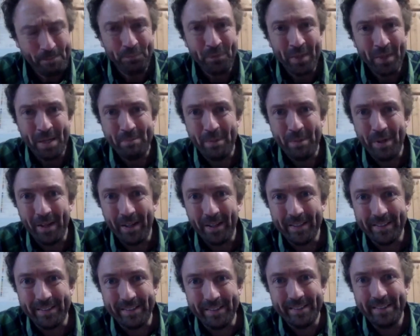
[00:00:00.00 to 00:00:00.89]
But
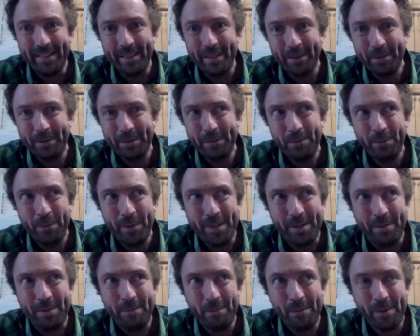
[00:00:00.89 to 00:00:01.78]
I still
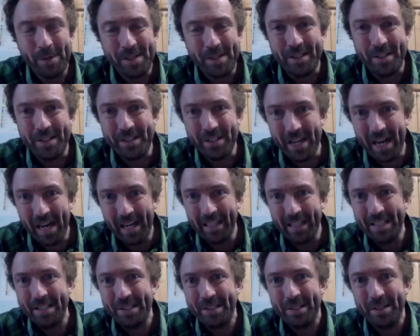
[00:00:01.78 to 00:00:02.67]
would want to
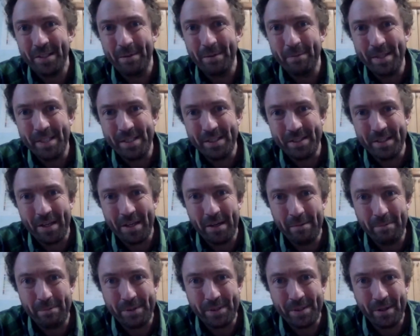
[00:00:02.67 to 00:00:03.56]
challenge them in
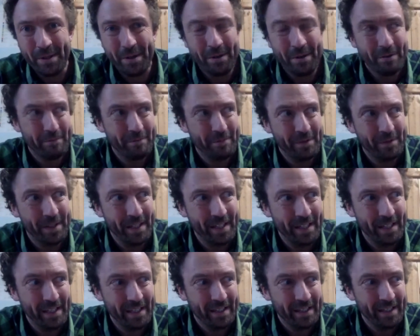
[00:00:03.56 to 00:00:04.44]
terms of
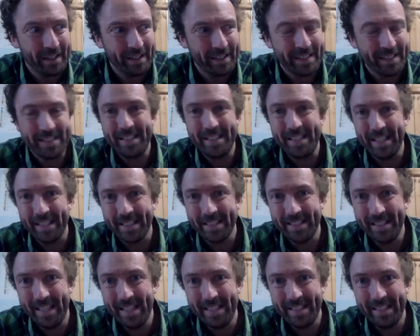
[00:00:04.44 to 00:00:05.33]
the
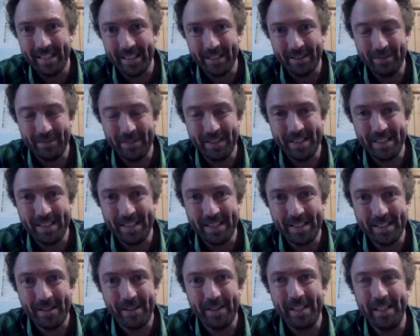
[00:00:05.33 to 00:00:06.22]
aesthetic of the
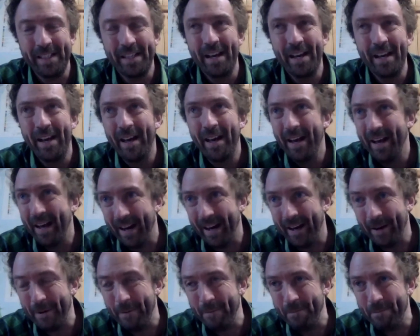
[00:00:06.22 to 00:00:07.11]
design
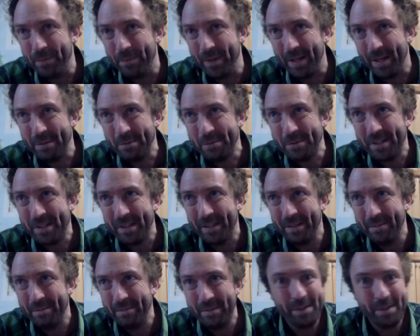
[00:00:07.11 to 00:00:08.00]
and also
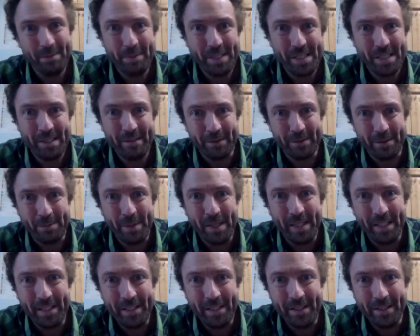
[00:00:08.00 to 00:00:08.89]
the materials
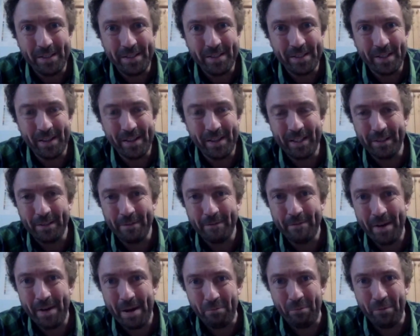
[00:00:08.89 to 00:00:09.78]
being used. I think the
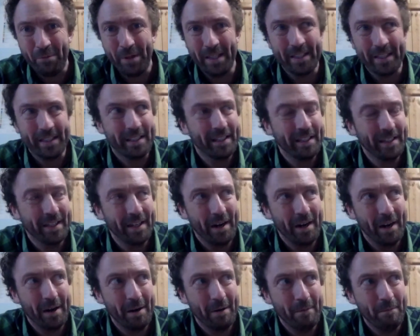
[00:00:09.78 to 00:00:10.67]
fabric
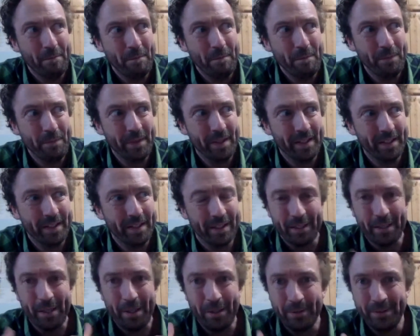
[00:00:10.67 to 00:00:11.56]

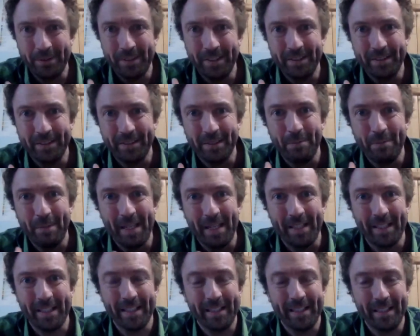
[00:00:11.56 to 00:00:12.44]
that goes into
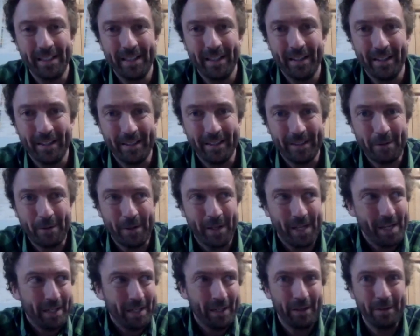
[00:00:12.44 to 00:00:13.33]
making
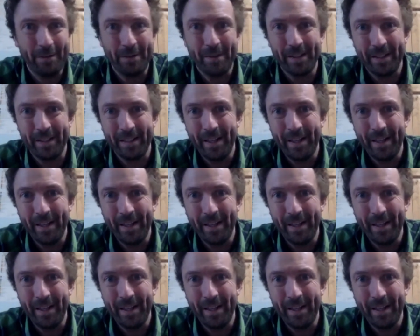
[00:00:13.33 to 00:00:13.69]
cricket clothing